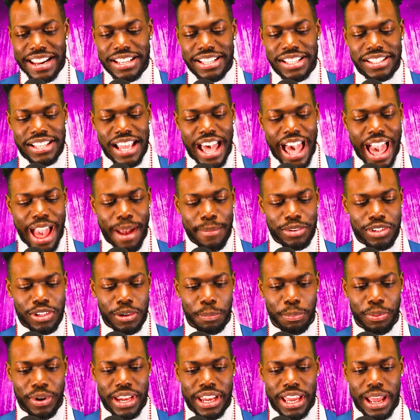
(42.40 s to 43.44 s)
is time to
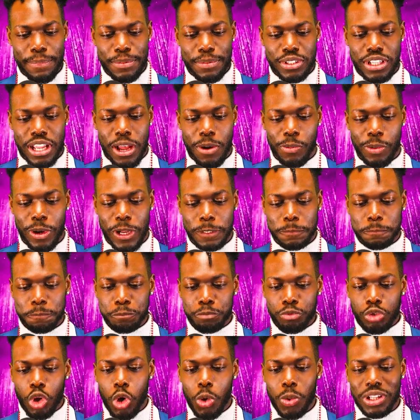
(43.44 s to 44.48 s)
bring up someone
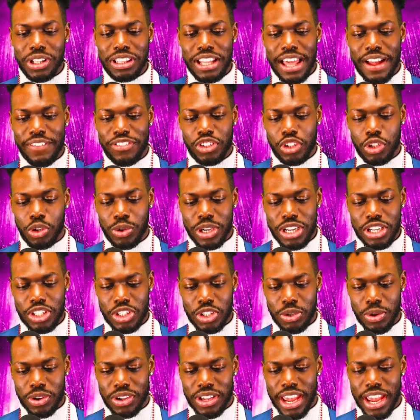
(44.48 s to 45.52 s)
who would love to greet
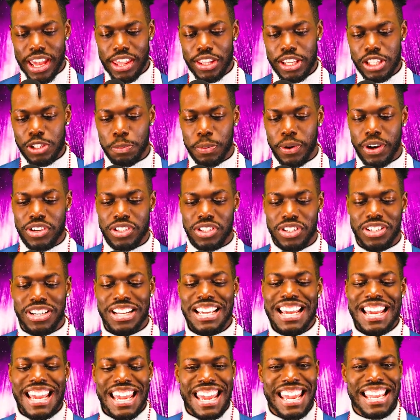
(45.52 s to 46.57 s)
you. Okay, this person
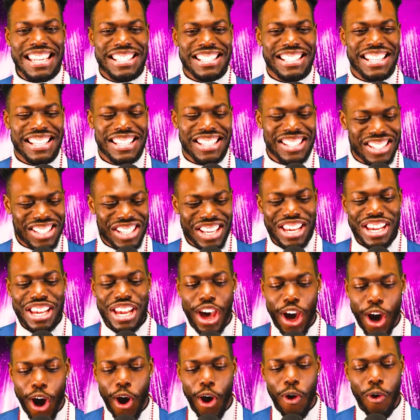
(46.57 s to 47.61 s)
is the
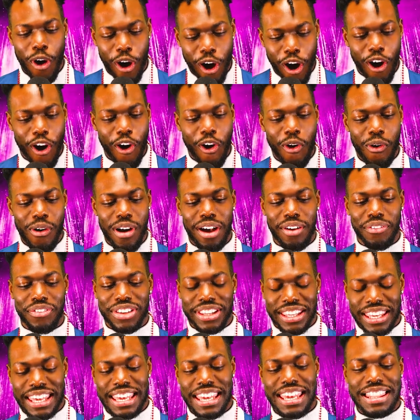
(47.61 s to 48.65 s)
COO of
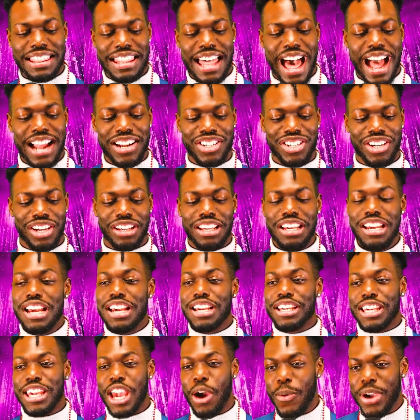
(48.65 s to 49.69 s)
KeyLogic.
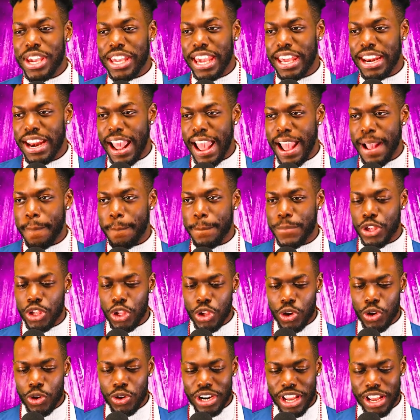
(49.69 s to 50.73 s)
Can we get a
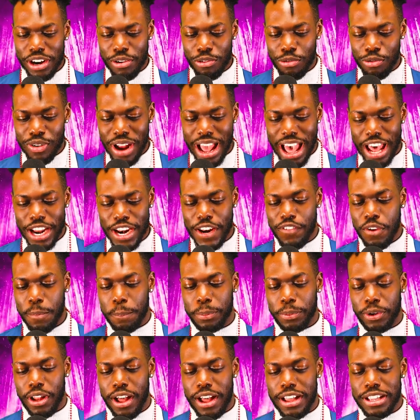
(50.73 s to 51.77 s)
muted round of
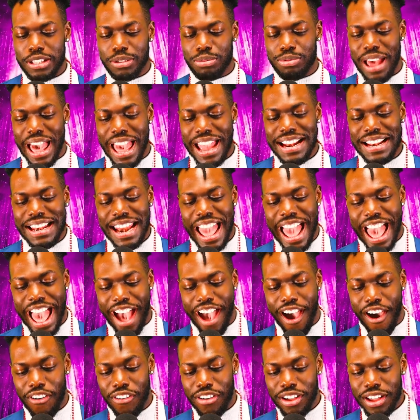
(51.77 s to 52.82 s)
applause right
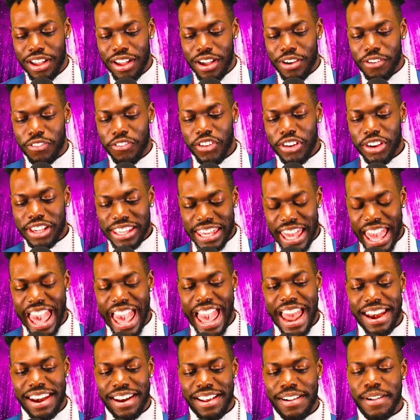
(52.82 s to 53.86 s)
now for
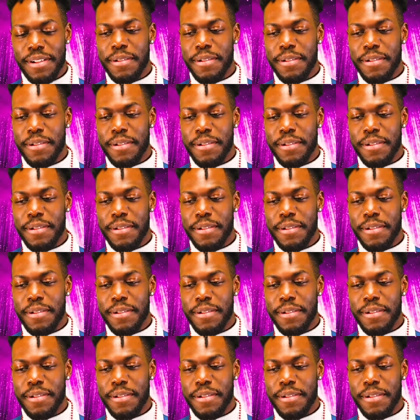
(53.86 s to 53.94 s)
Ken